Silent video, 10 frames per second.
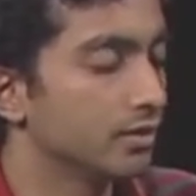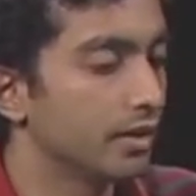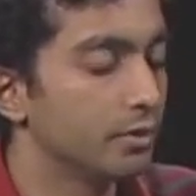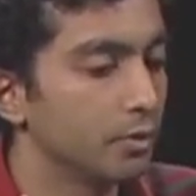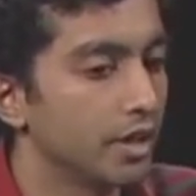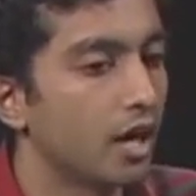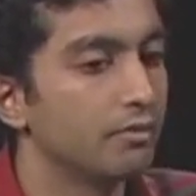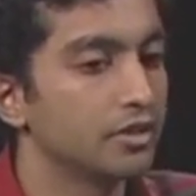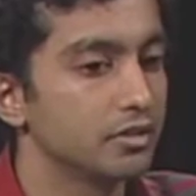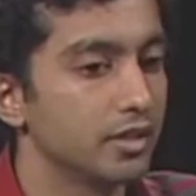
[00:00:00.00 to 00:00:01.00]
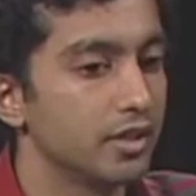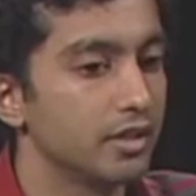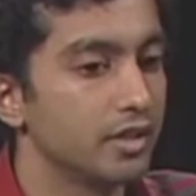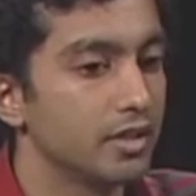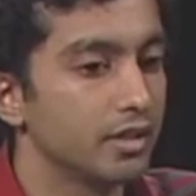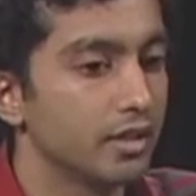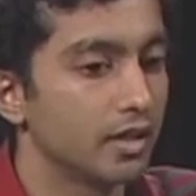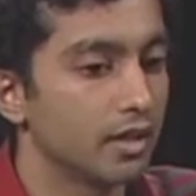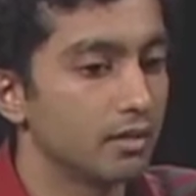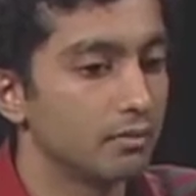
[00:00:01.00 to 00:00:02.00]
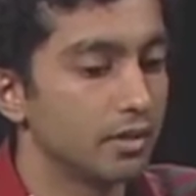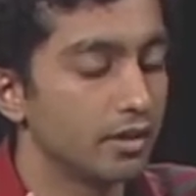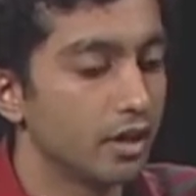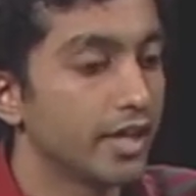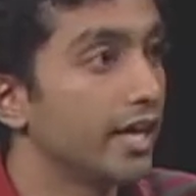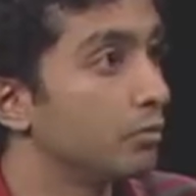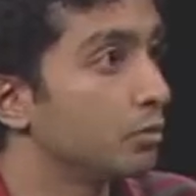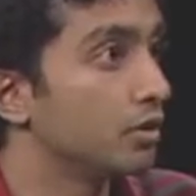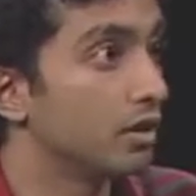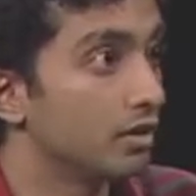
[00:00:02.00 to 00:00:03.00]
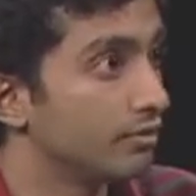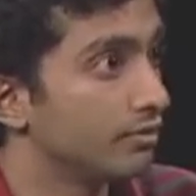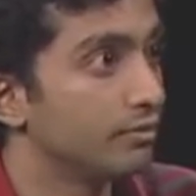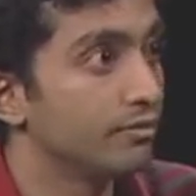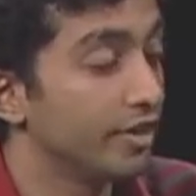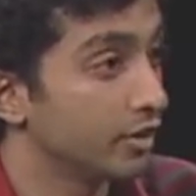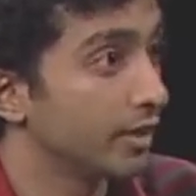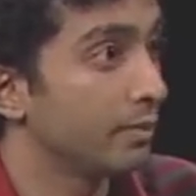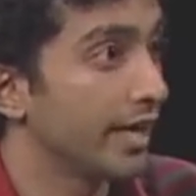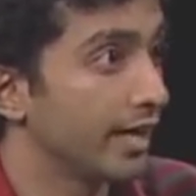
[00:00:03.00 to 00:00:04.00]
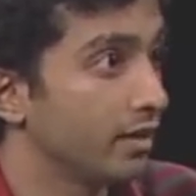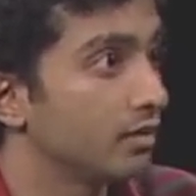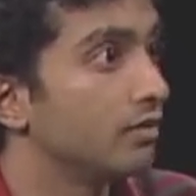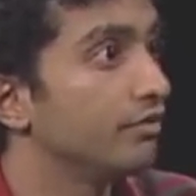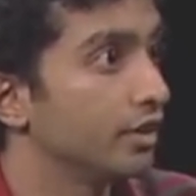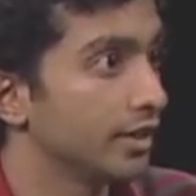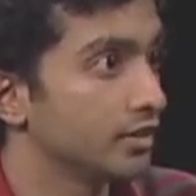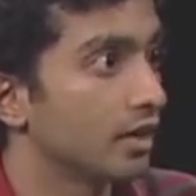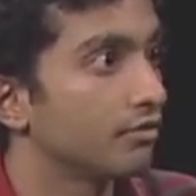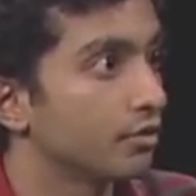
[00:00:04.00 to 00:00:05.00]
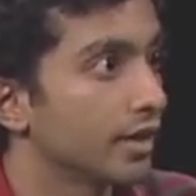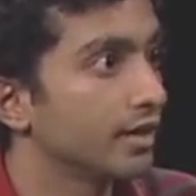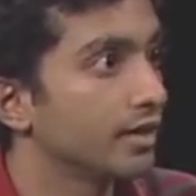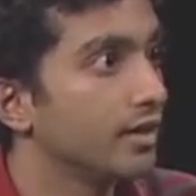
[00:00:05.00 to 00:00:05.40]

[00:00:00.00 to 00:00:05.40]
I mean, we obviously are capable of feeling pain, of feeling suffering,